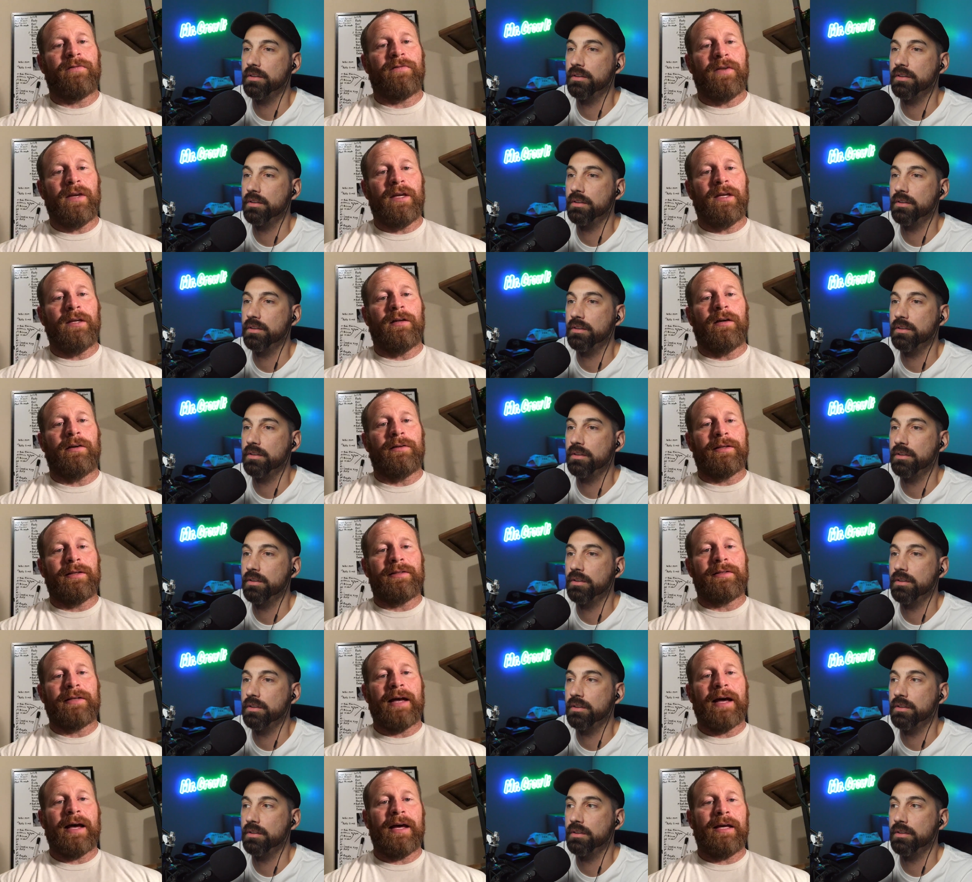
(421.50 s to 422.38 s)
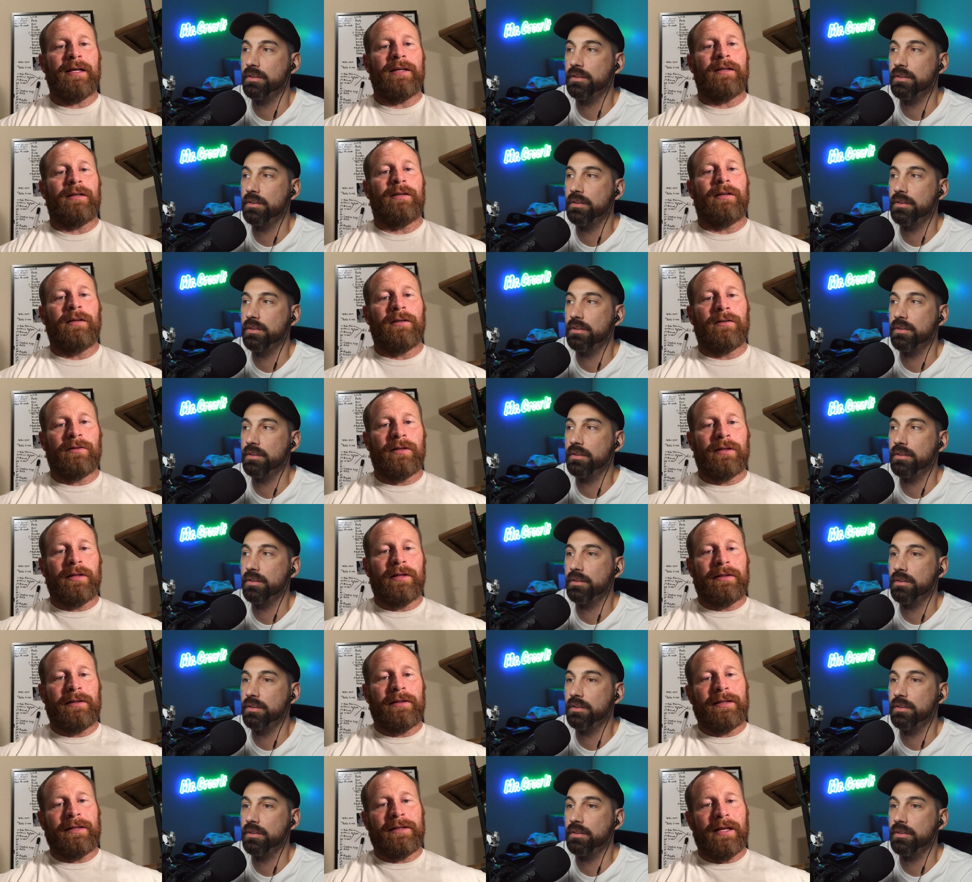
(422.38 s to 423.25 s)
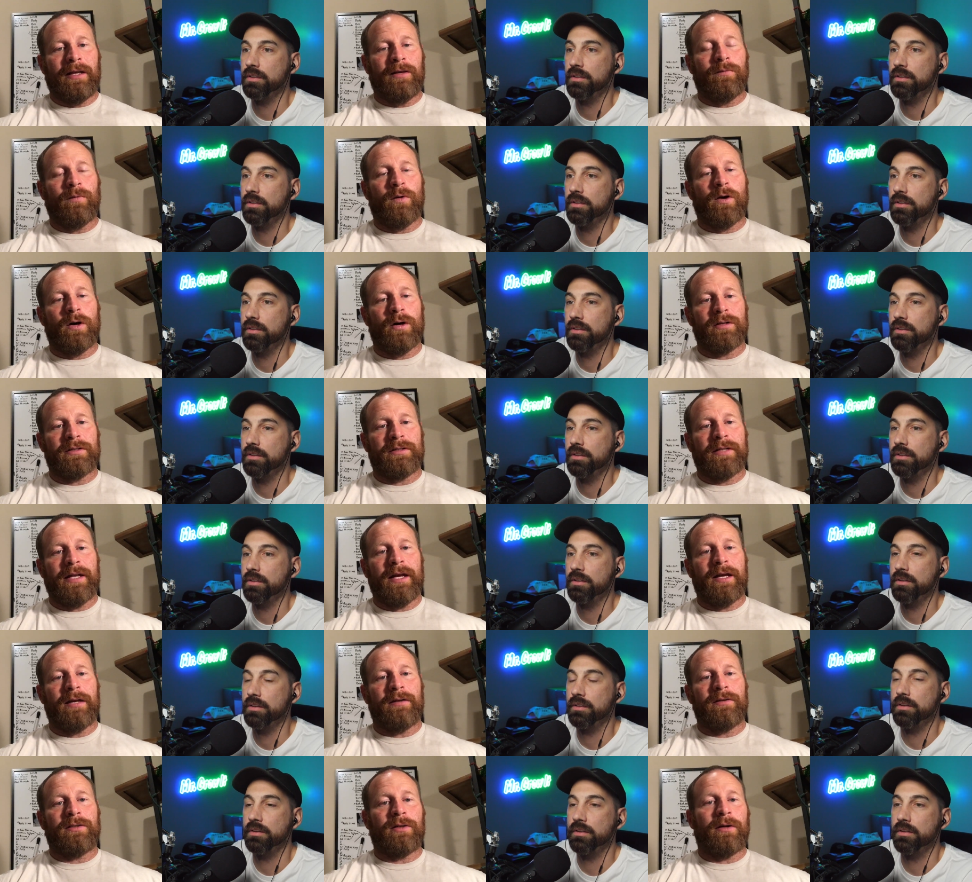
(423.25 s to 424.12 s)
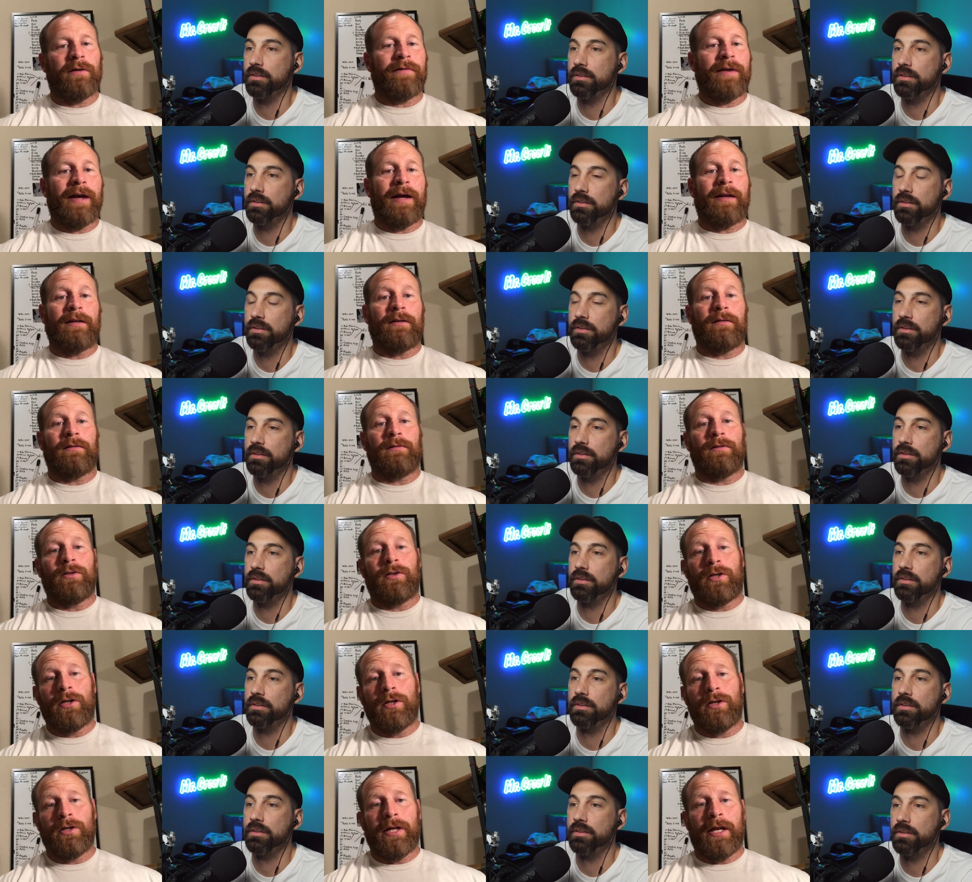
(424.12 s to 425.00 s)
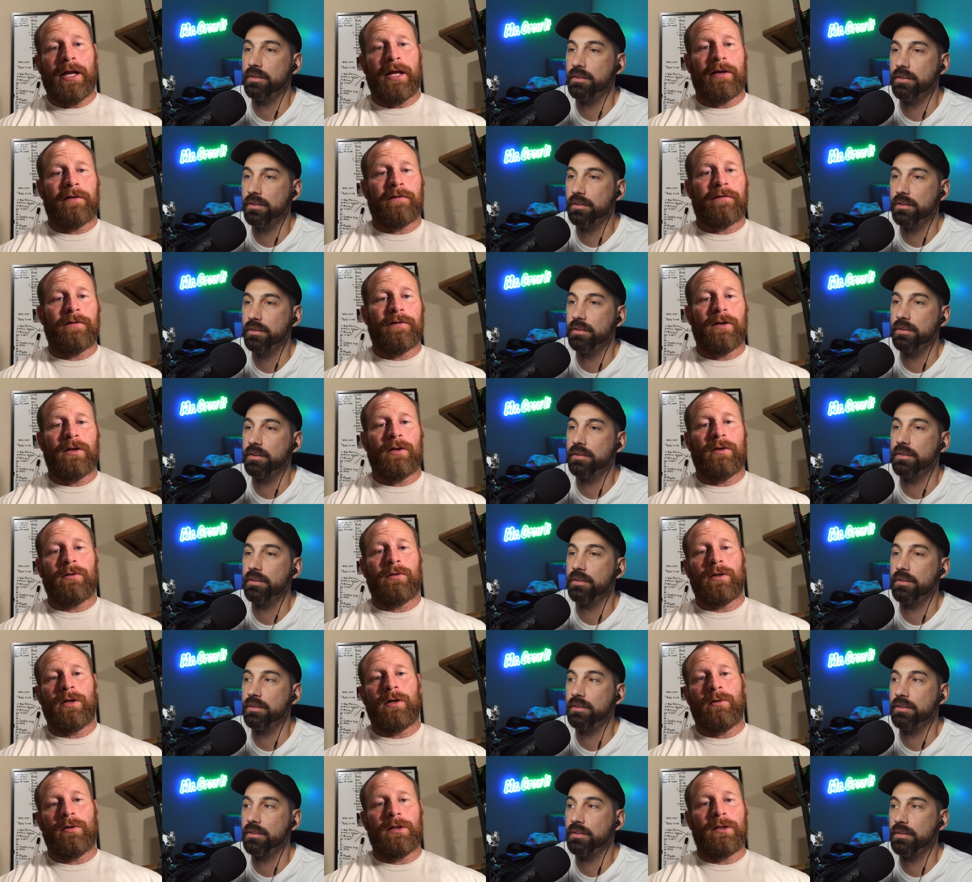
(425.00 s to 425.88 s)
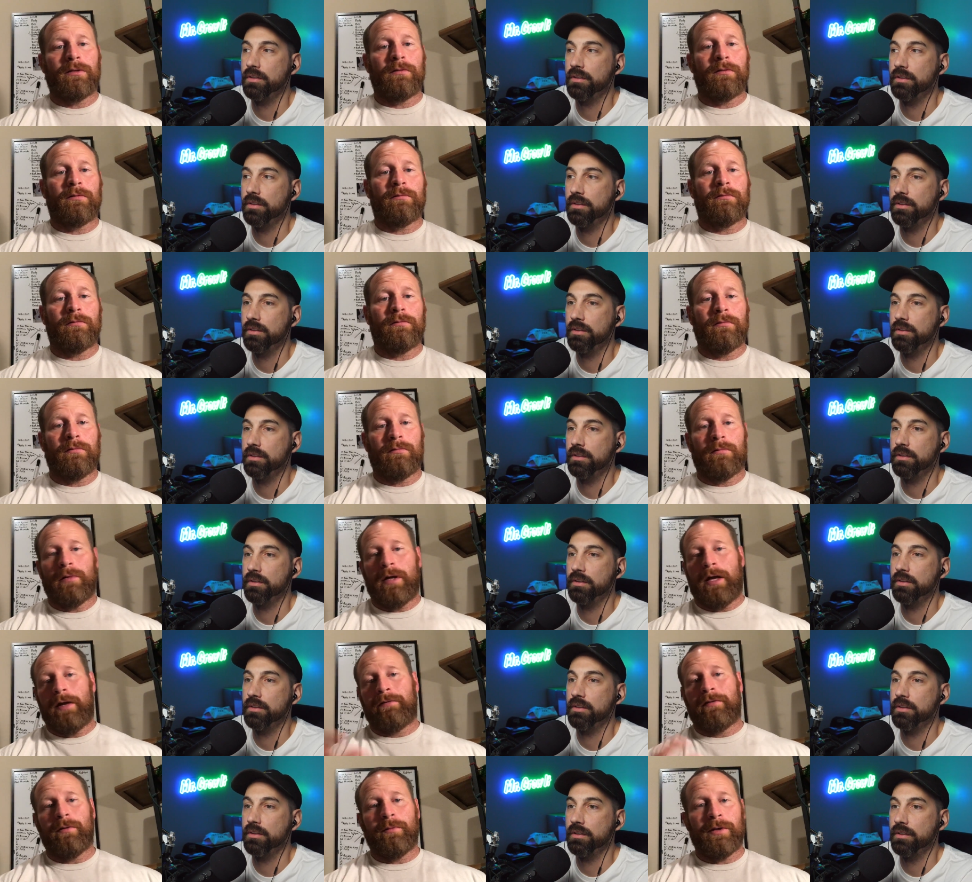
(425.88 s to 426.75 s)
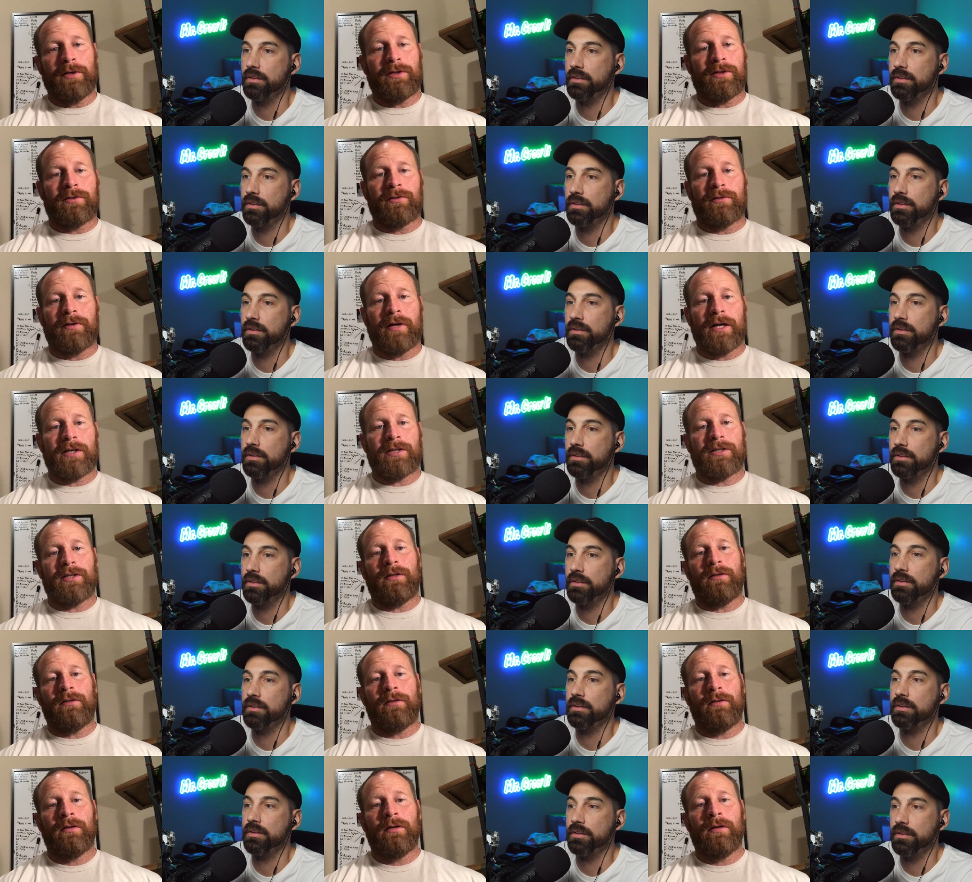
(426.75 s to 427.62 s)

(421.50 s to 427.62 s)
Speaker 1: feet on the side and um, take the end walls down. So I've got good airflow going every which direction.